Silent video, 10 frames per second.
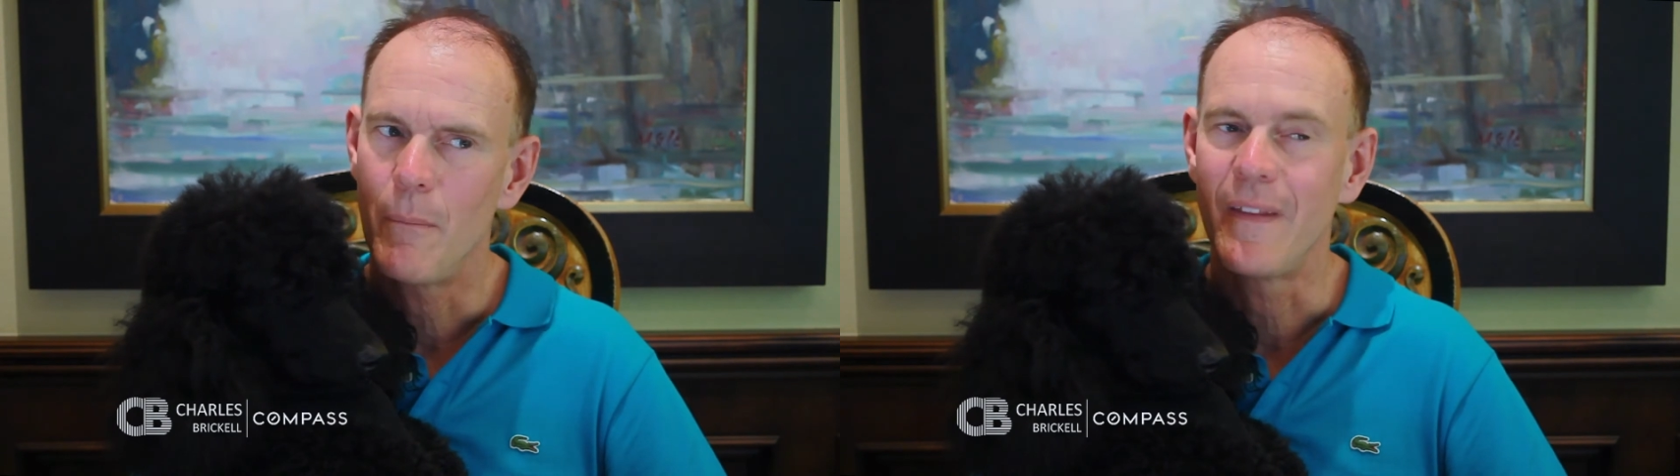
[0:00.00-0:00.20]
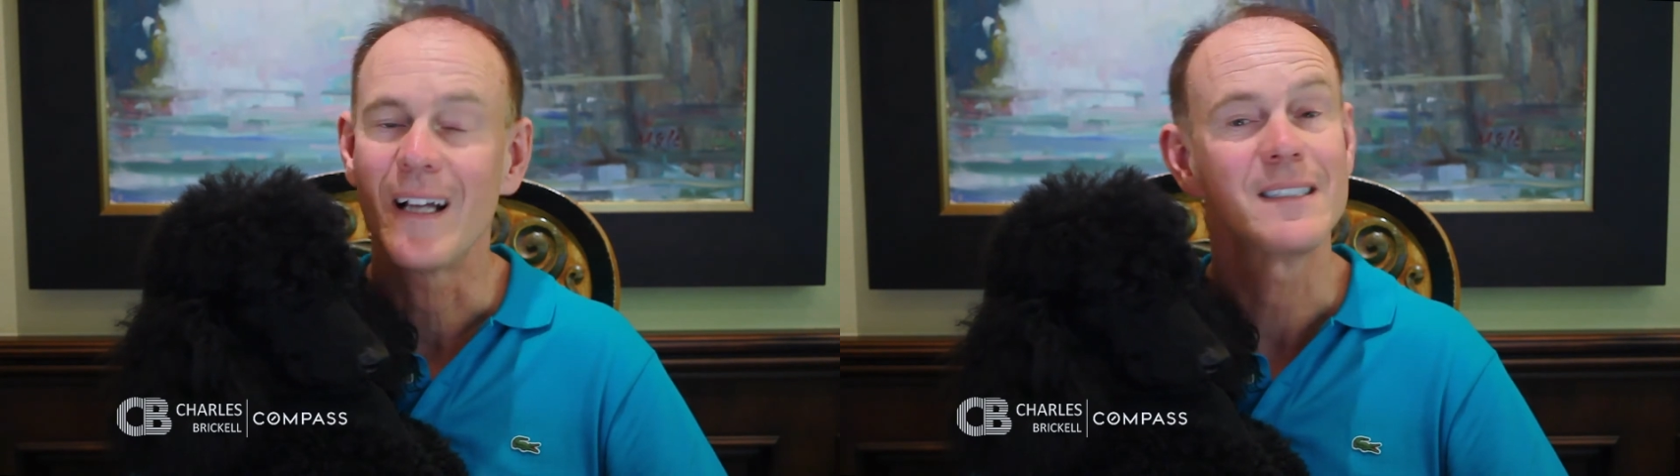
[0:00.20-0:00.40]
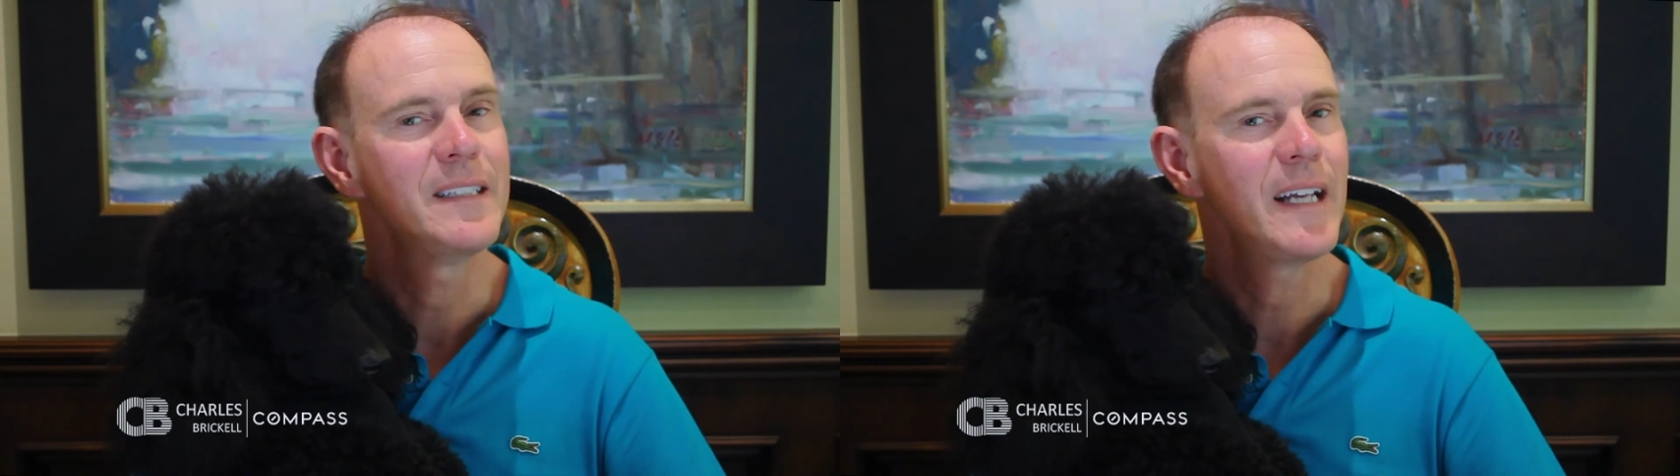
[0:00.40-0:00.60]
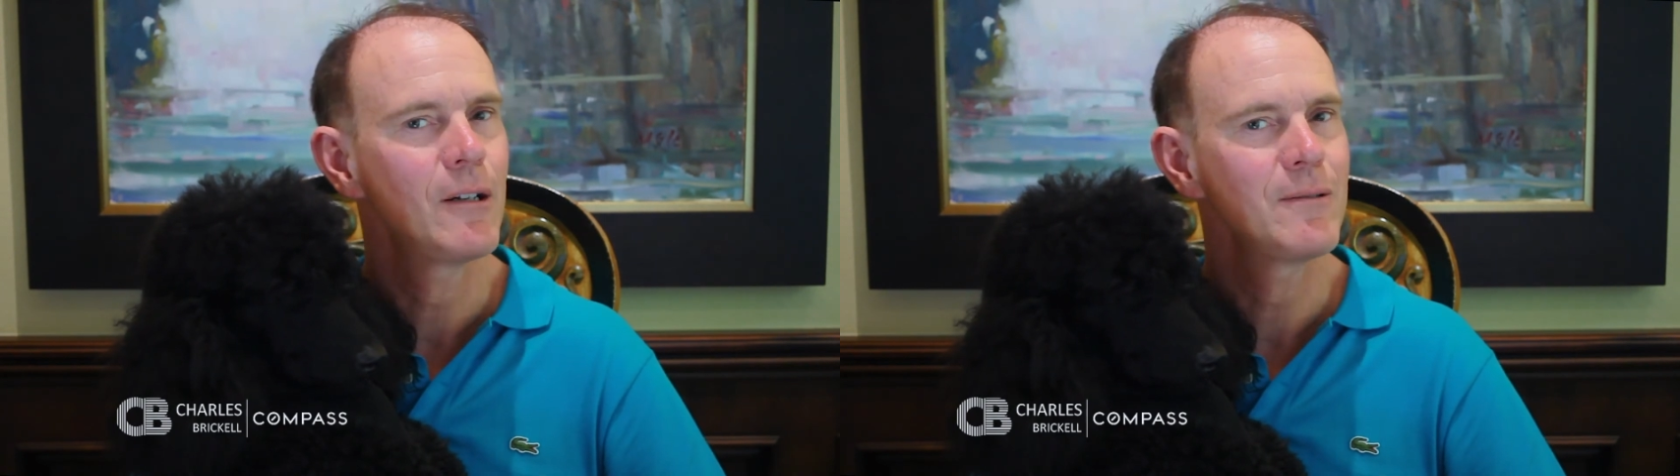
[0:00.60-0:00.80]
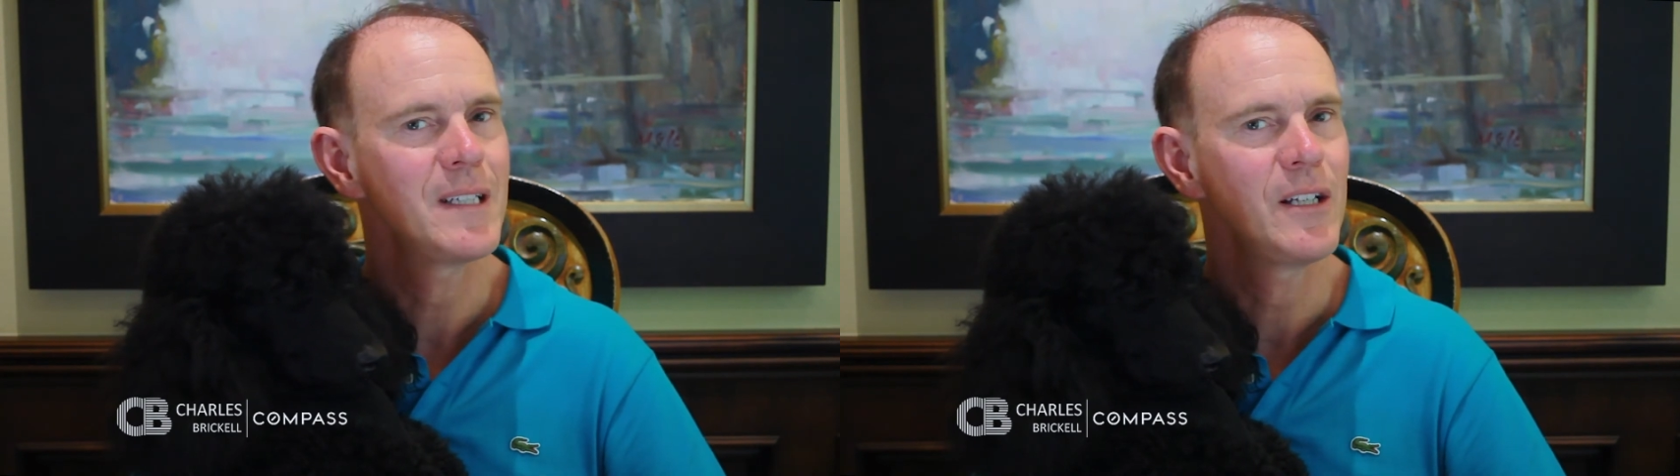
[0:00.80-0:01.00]
but that's
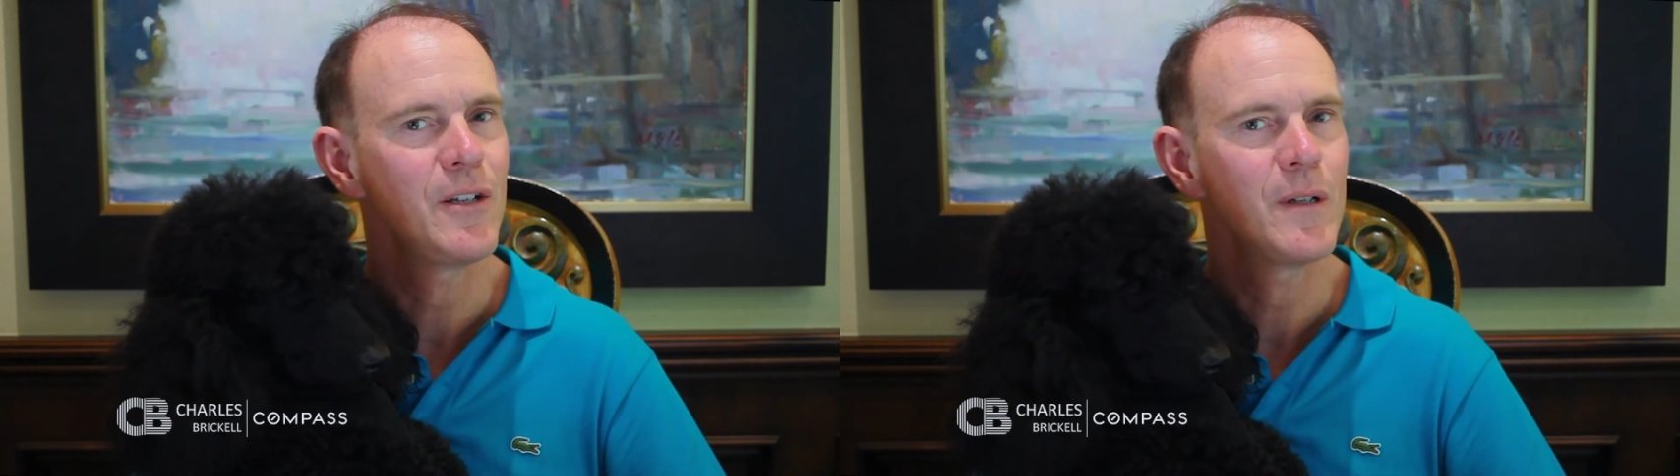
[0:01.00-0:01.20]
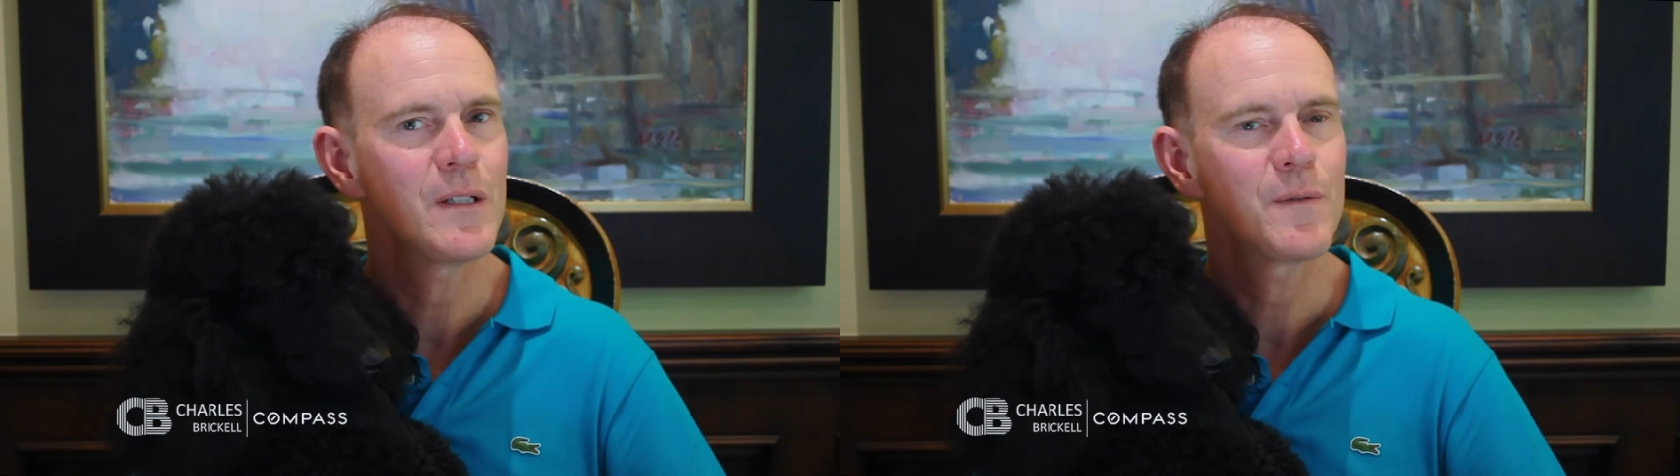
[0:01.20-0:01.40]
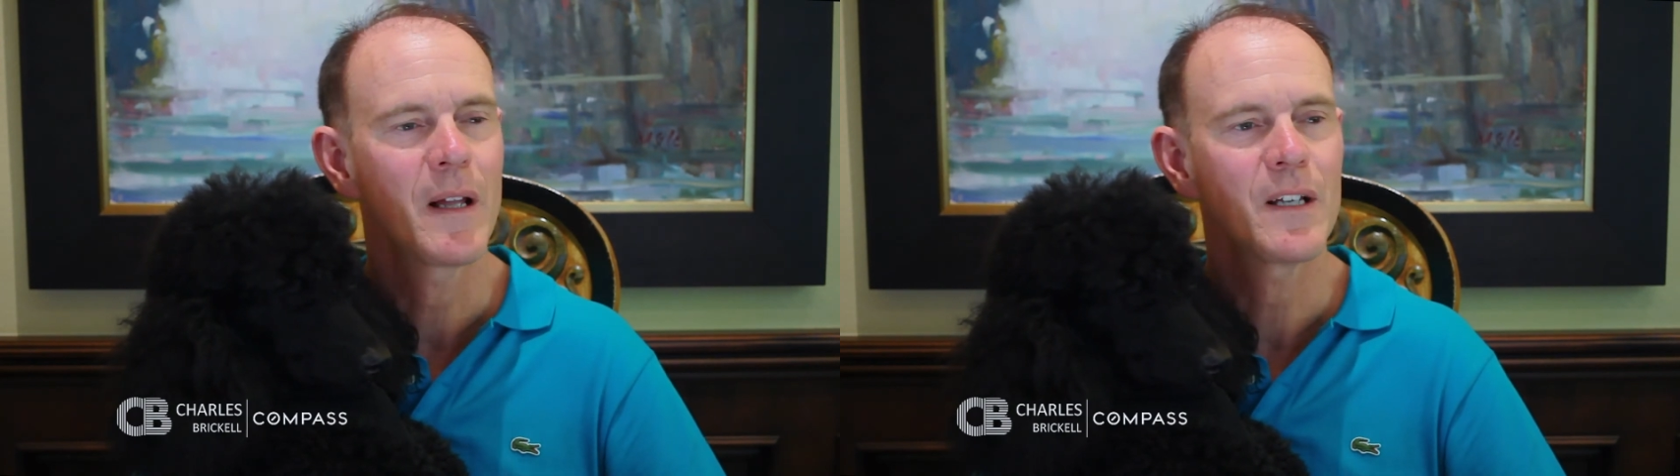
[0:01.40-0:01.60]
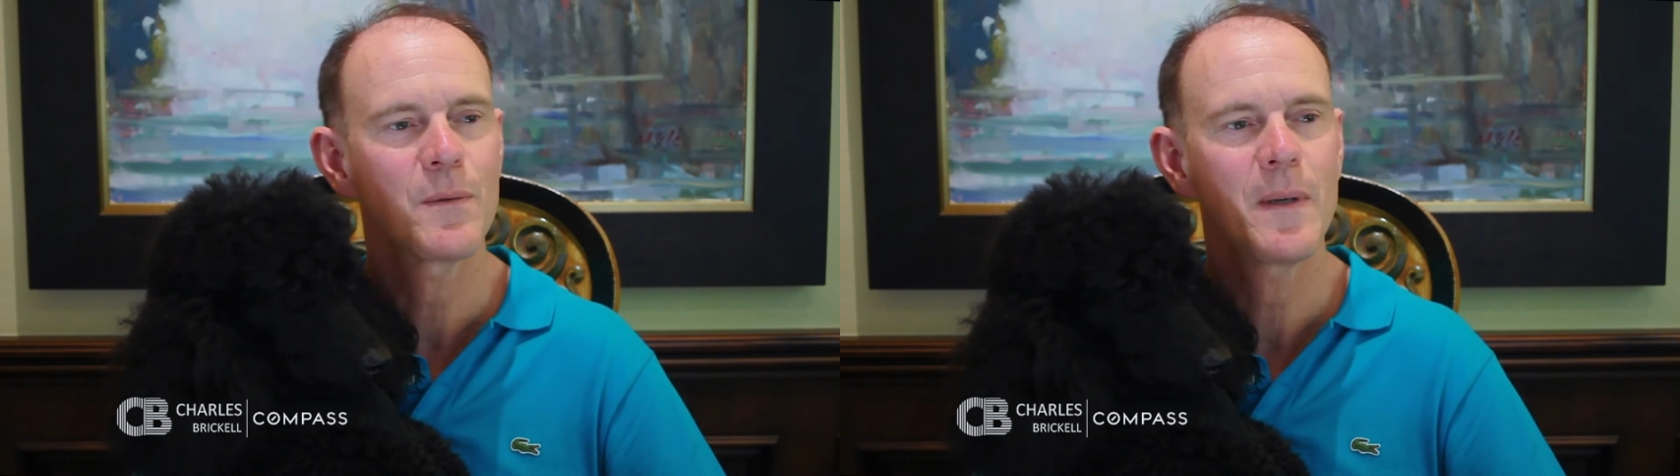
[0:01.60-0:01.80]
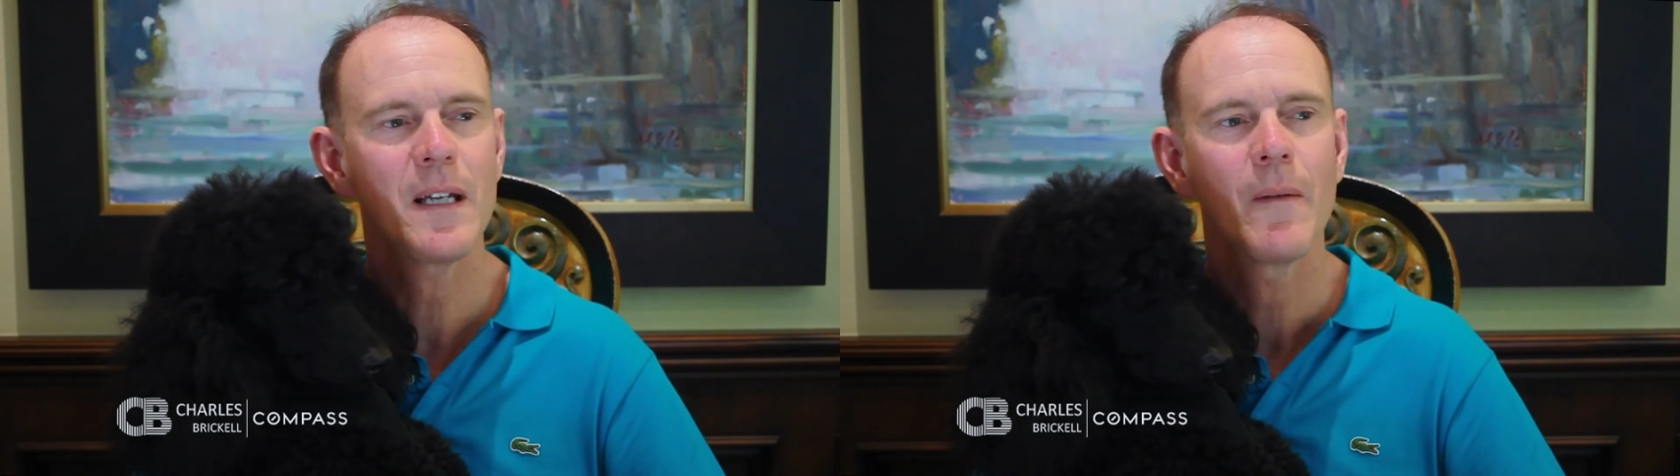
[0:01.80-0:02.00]
down 10 units from
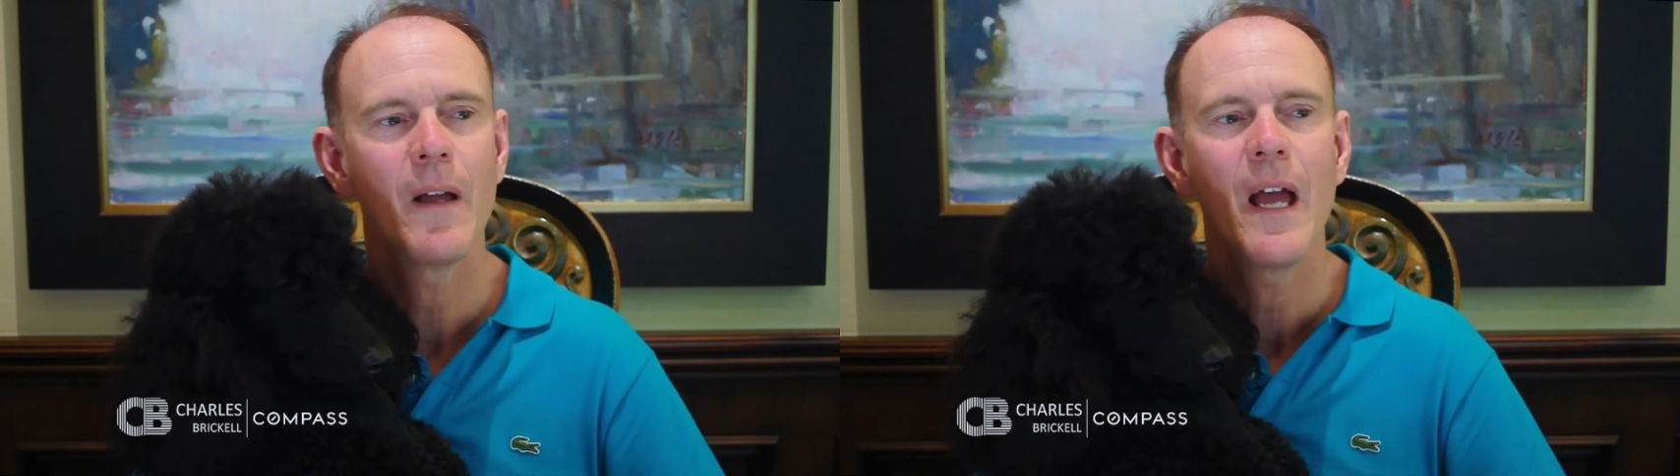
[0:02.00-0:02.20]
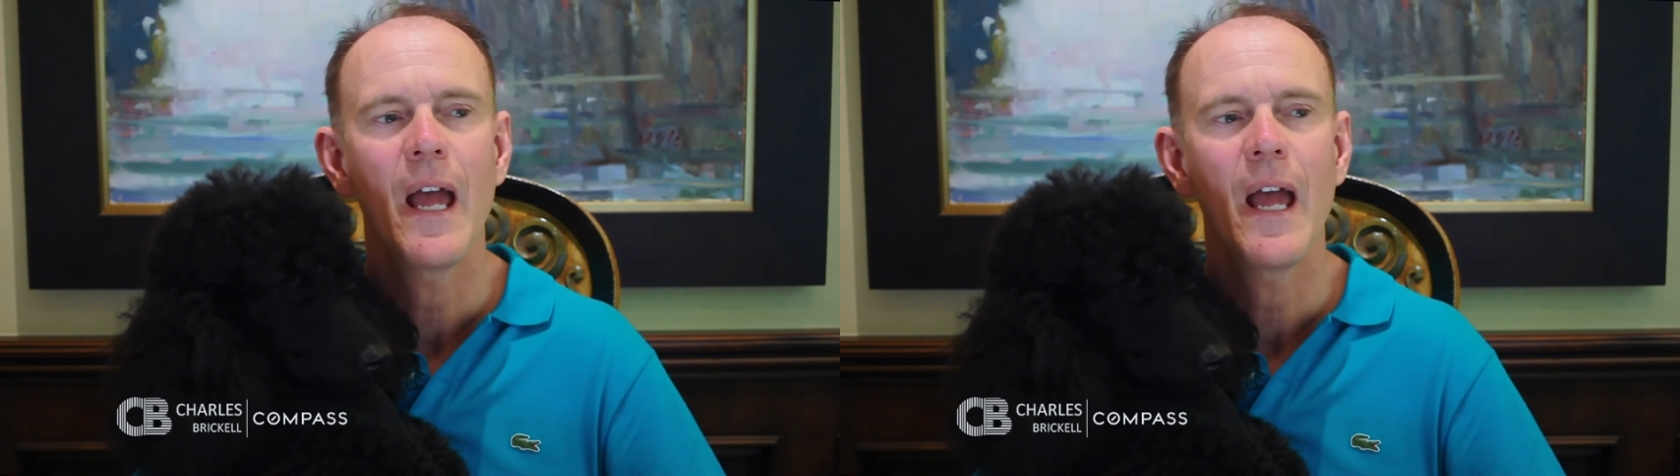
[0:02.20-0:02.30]
last week.